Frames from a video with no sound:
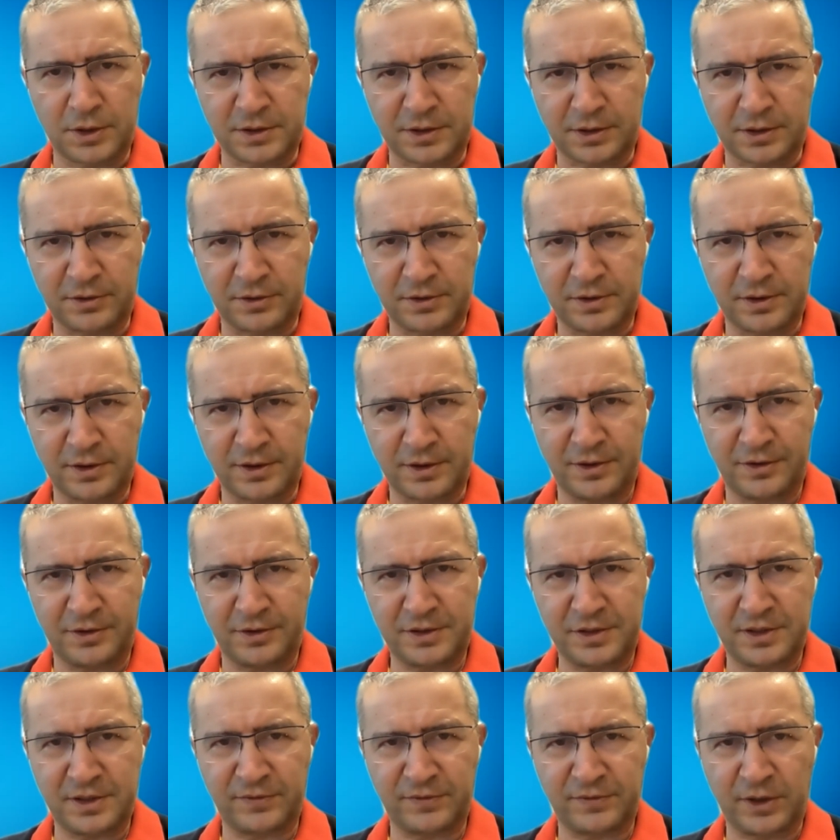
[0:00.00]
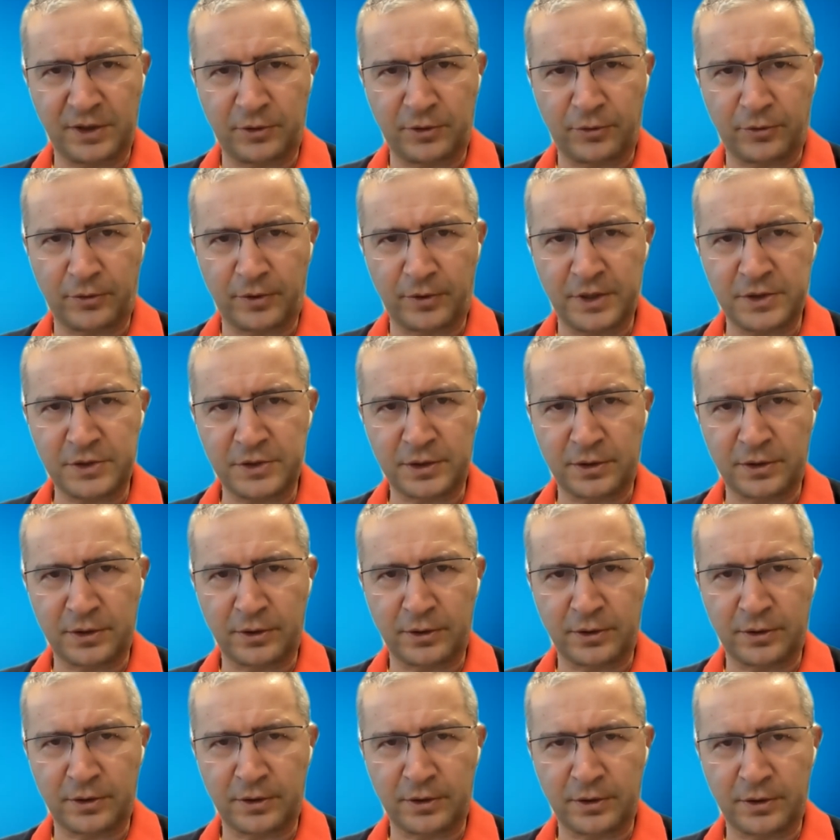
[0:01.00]
just received a
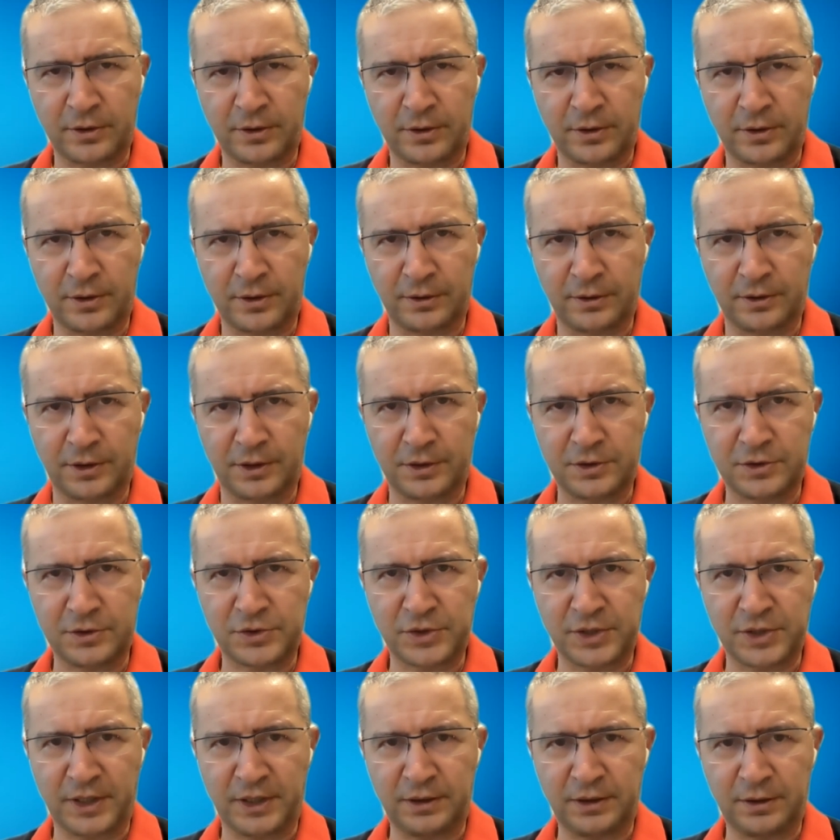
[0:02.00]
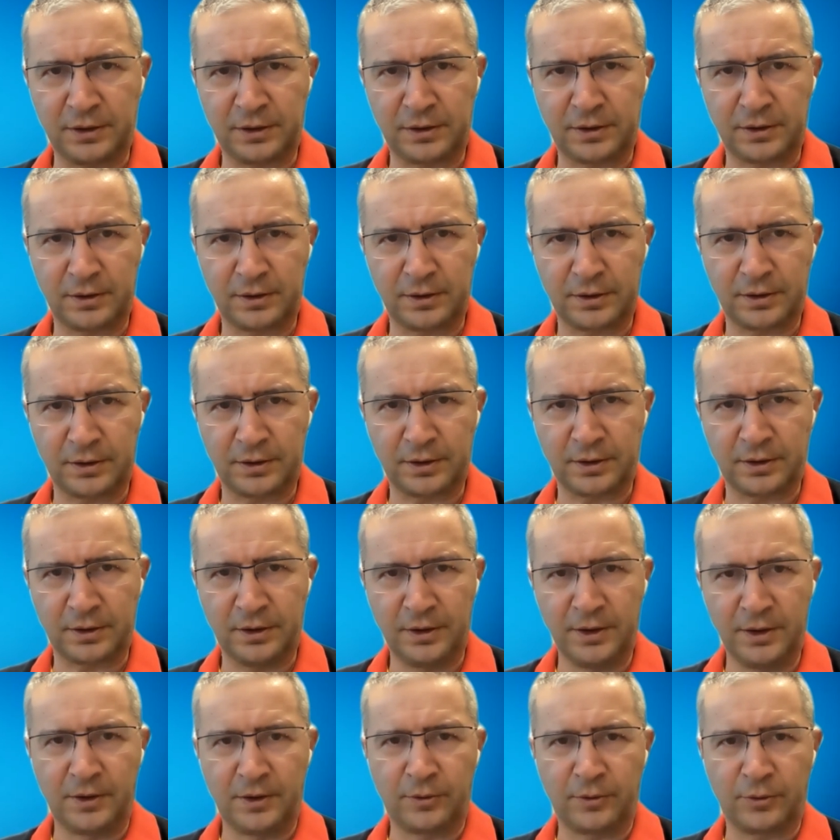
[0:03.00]
question on the chat.
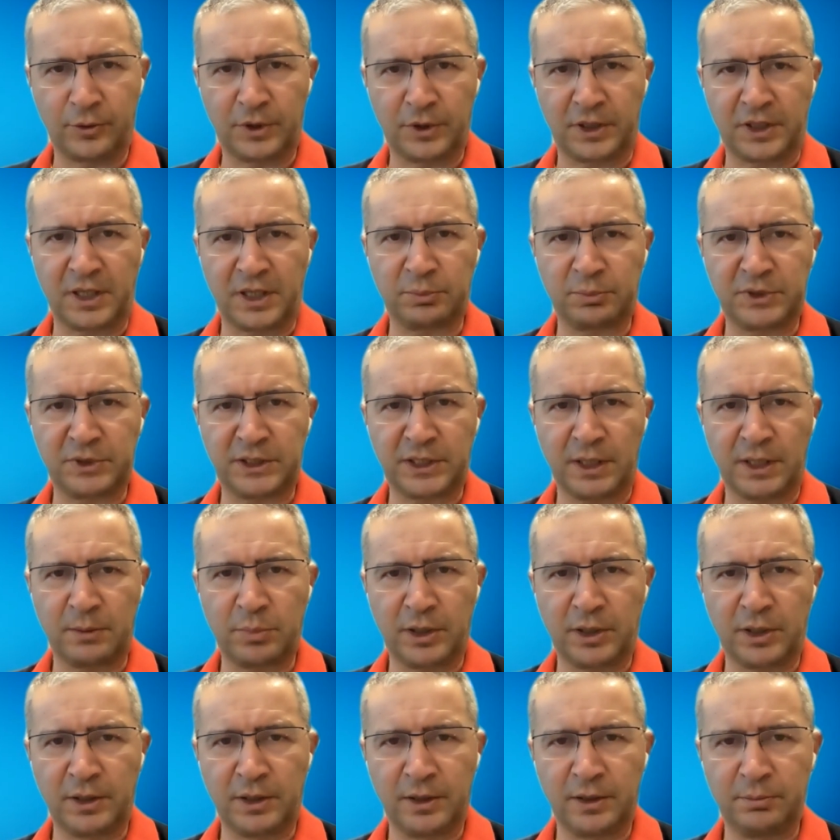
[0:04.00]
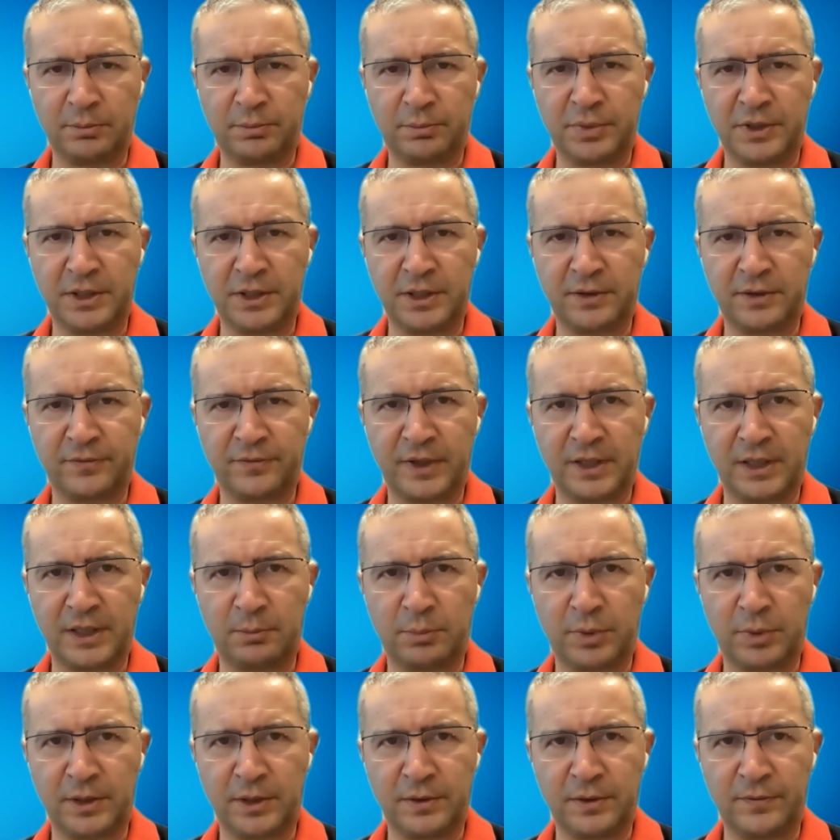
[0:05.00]
Would the cap table be
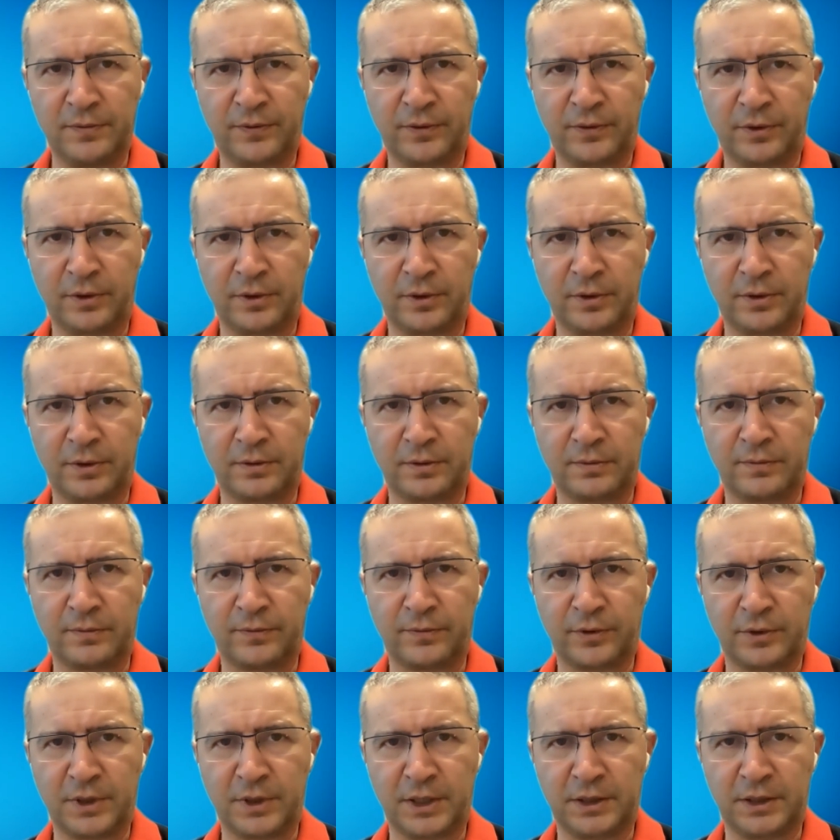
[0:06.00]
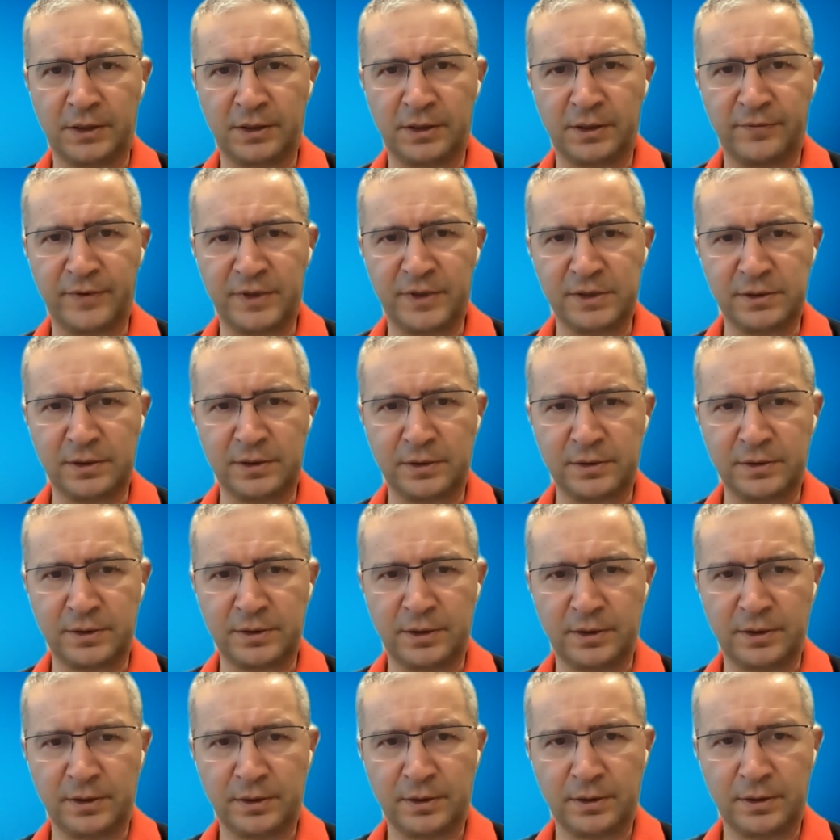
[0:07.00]
available for the other
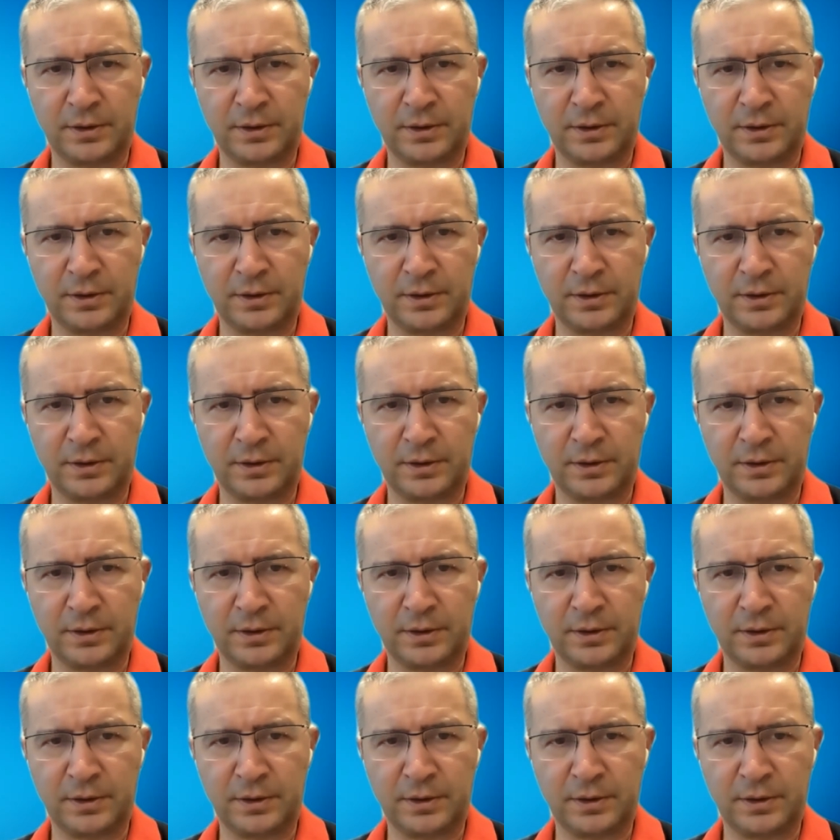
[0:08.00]
investors?